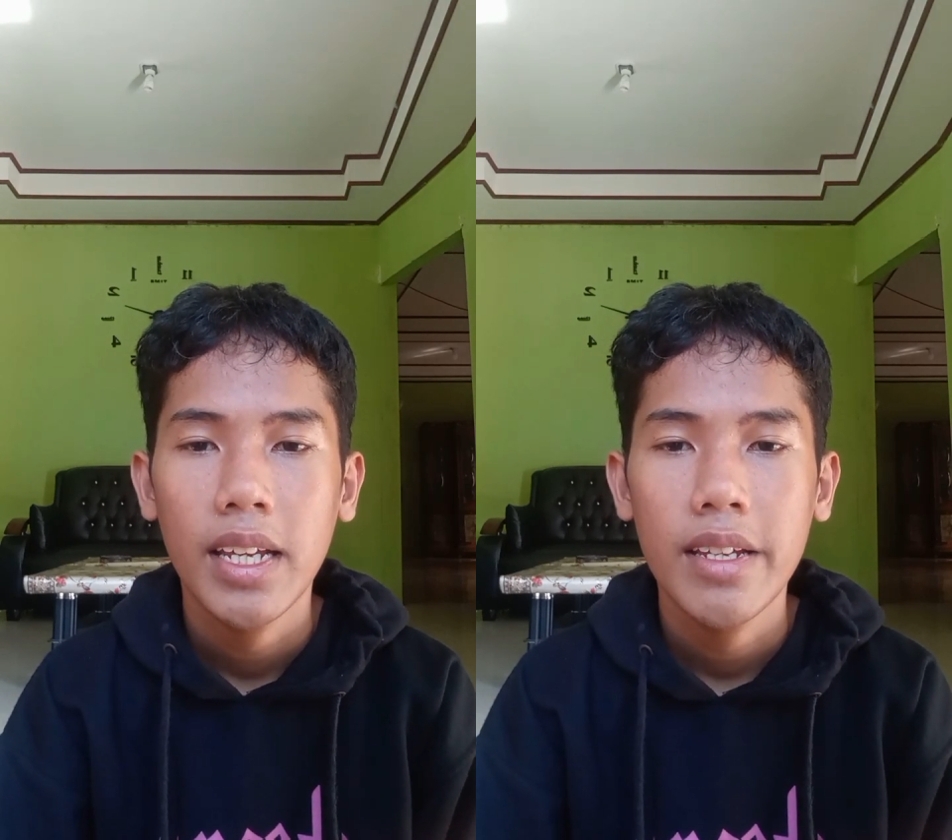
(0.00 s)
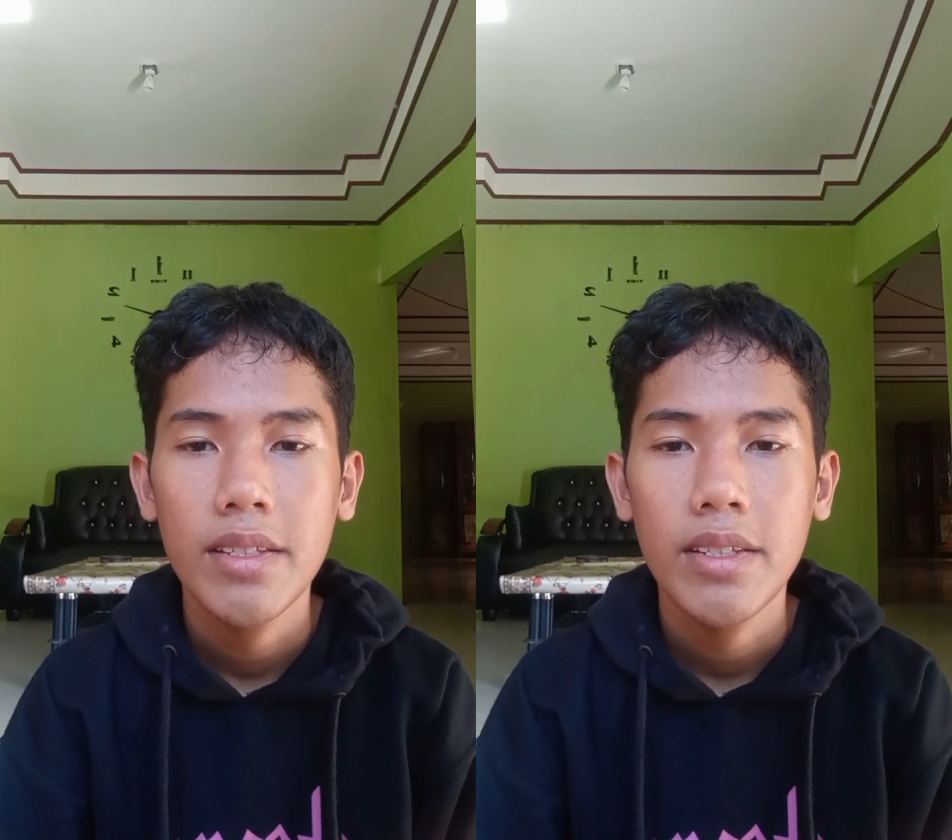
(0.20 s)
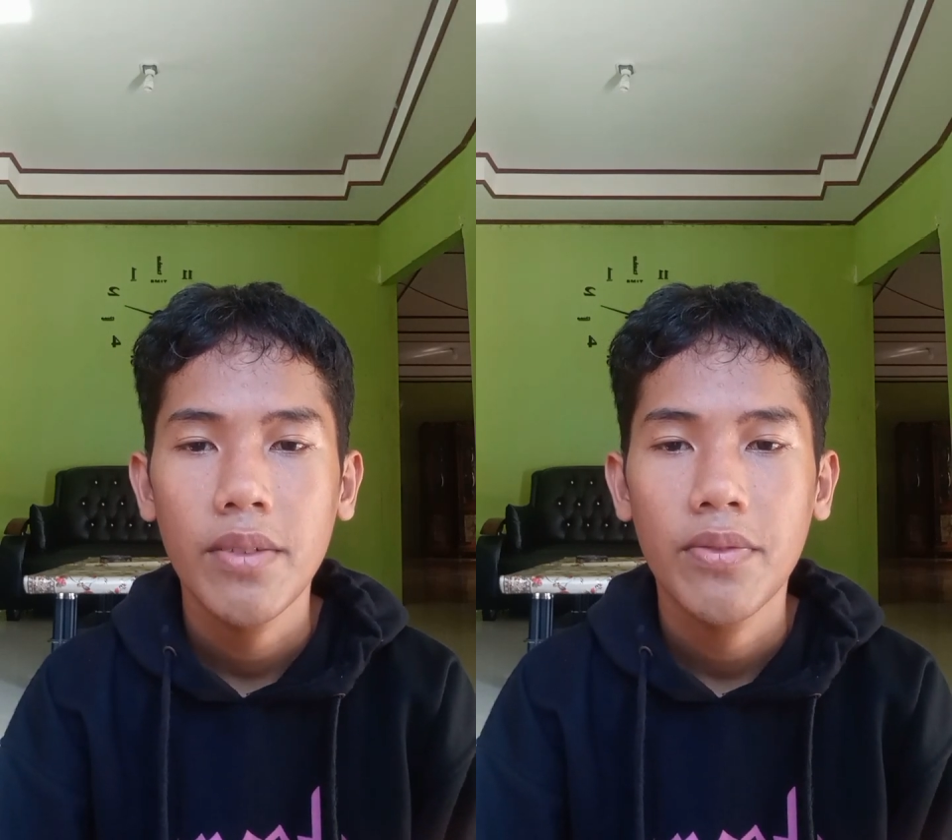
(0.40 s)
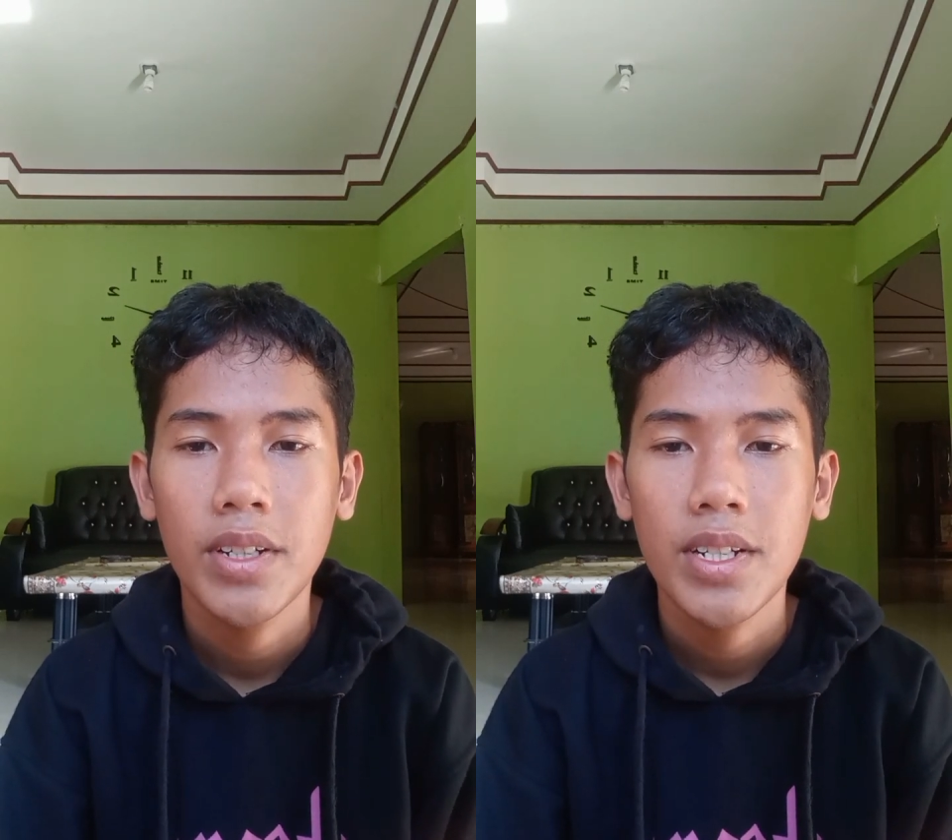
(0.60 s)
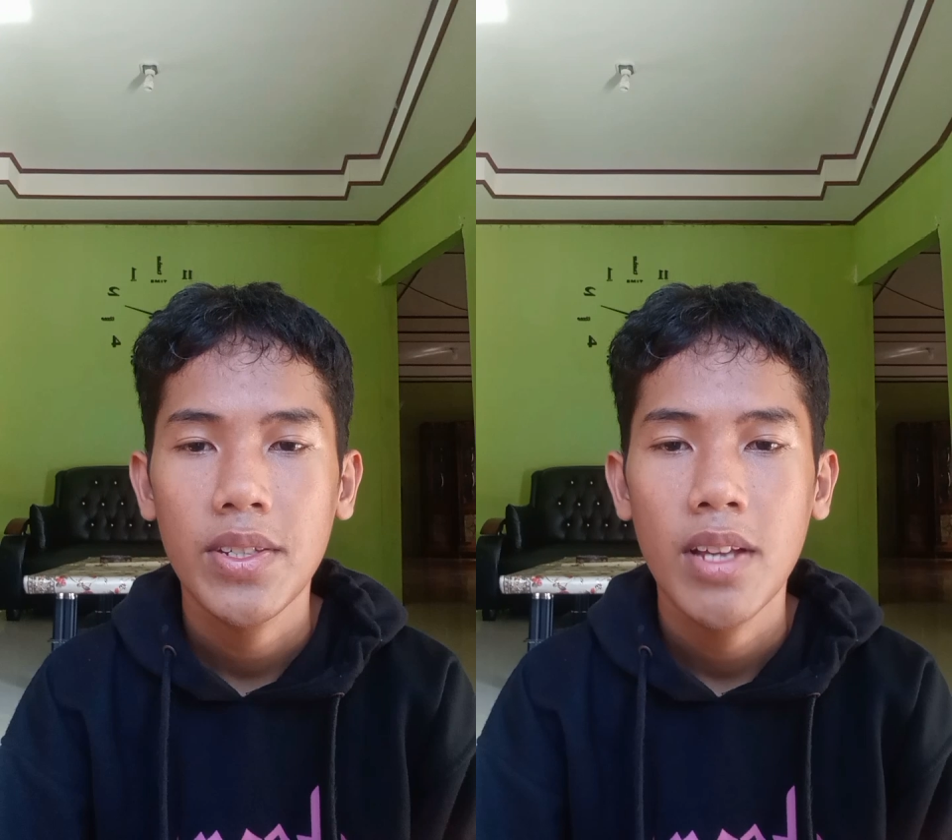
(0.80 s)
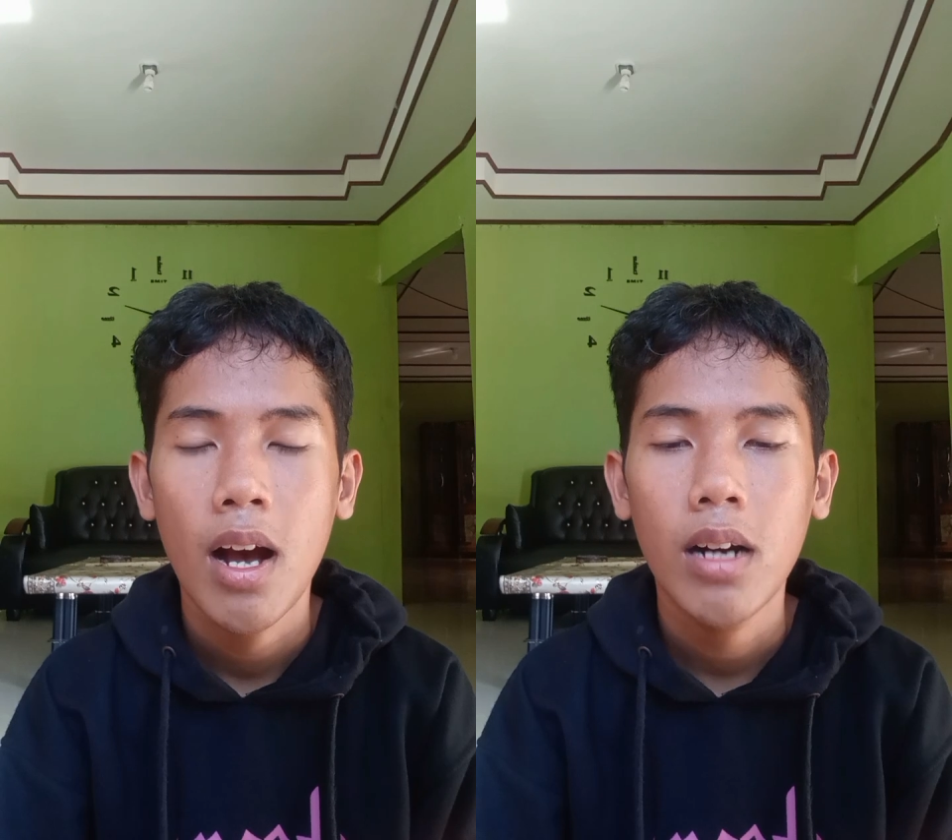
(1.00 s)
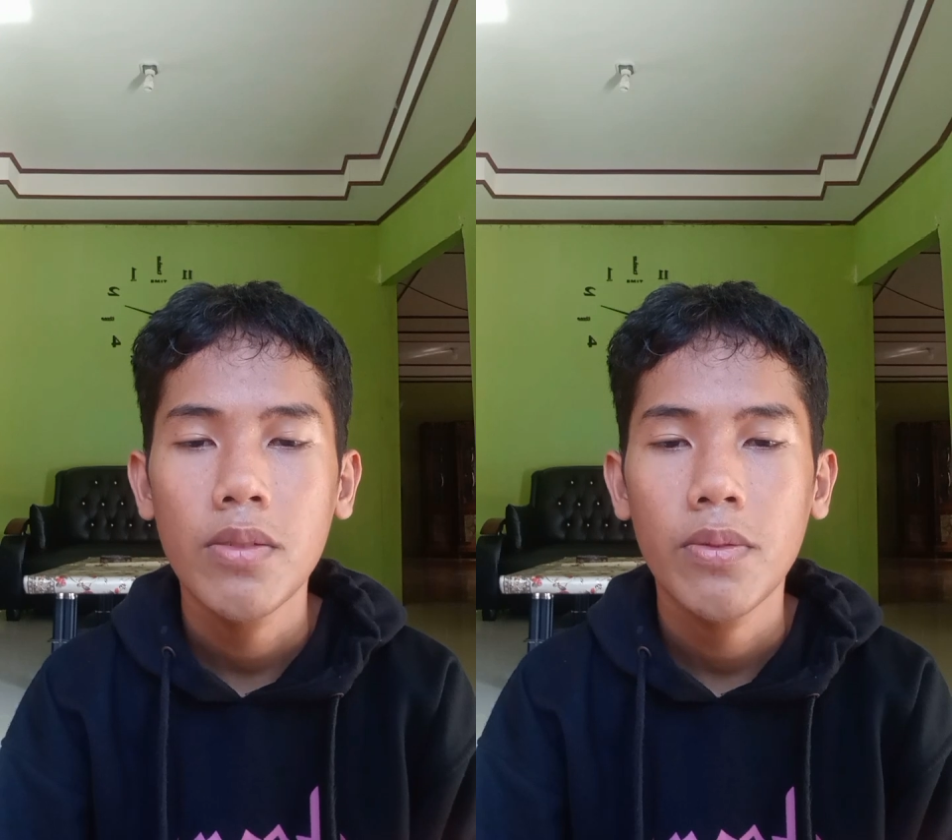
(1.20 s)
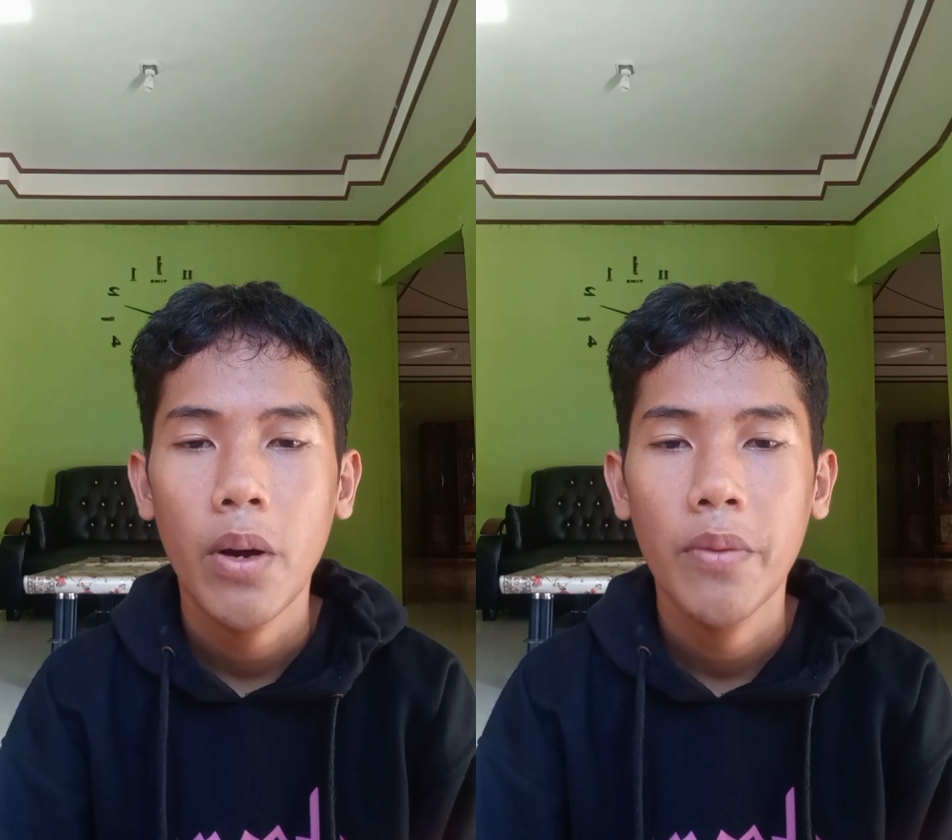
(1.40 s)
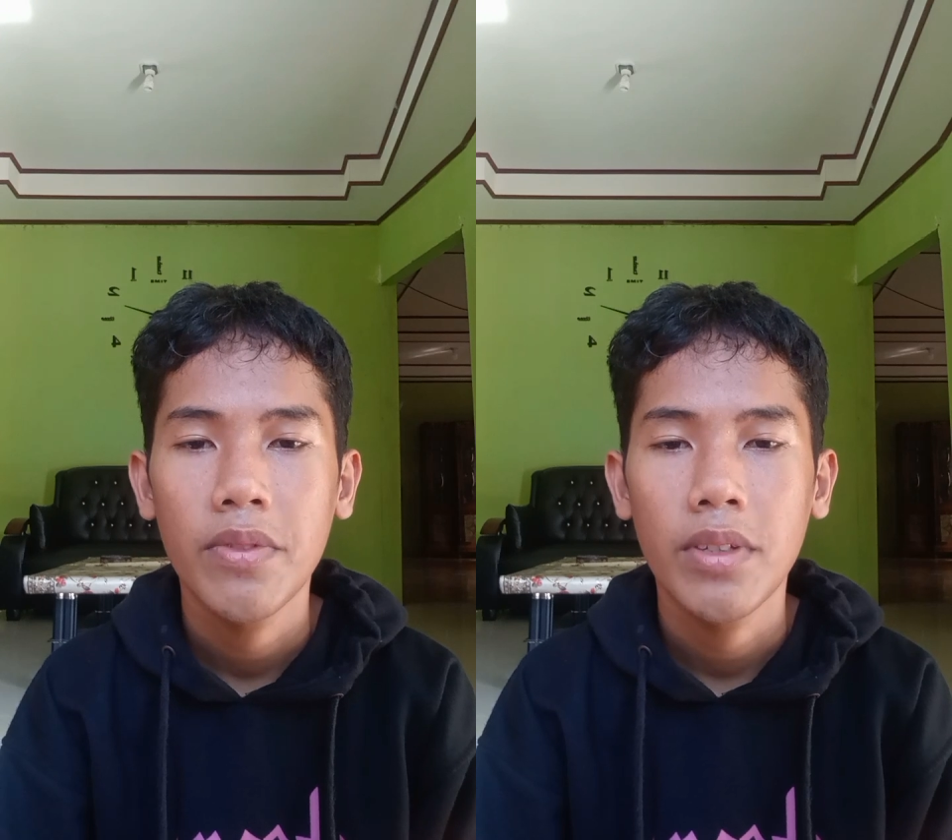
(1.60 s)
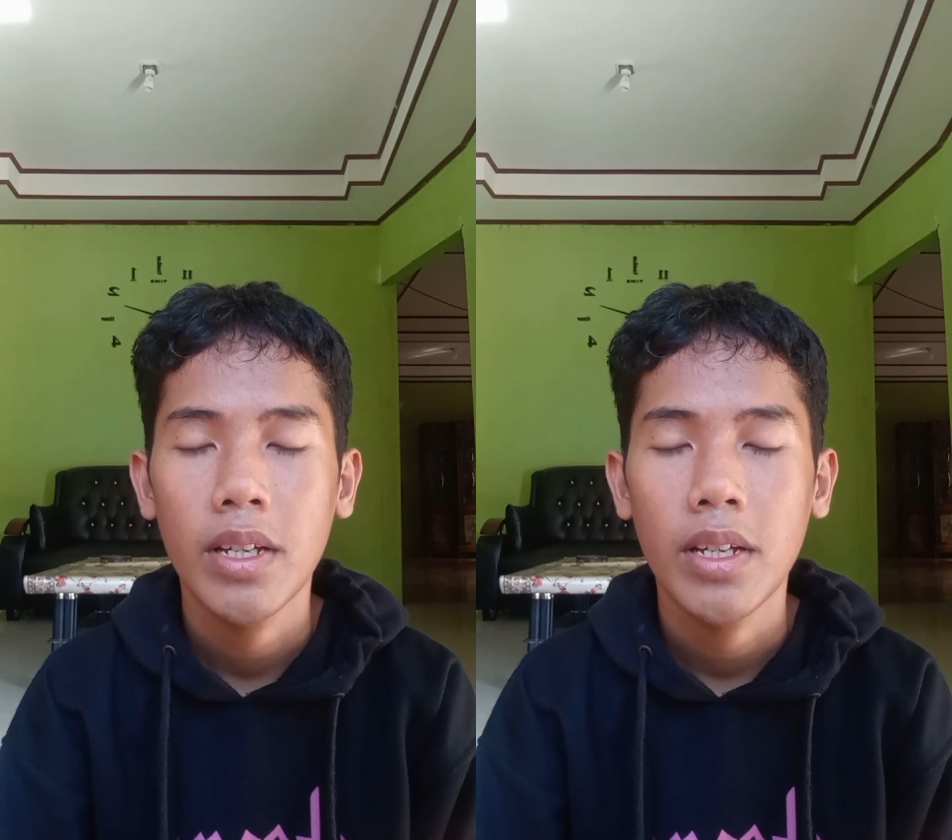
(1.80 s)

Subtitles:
in the first half of